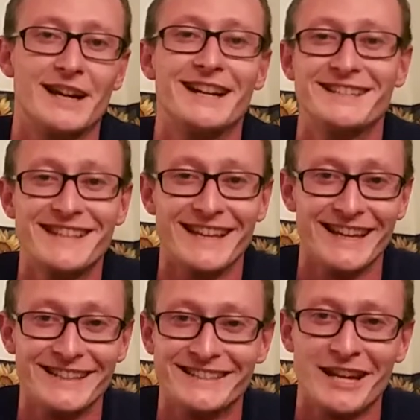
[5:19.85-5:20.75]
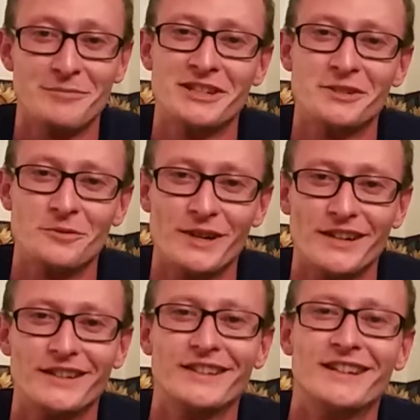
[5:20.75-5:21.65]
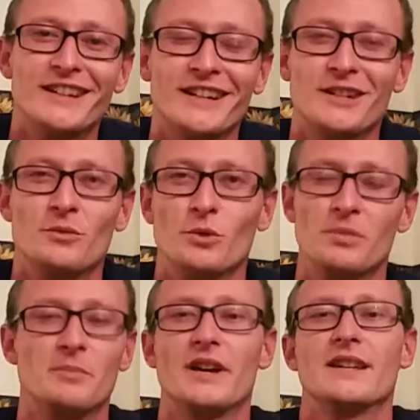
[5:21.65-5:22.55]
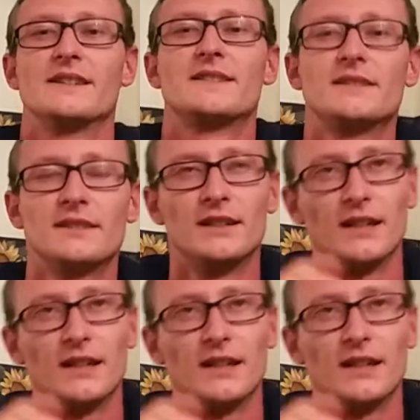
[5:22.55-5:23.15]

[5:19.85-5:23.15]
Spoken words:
I'd say anytime and anywhere would be best.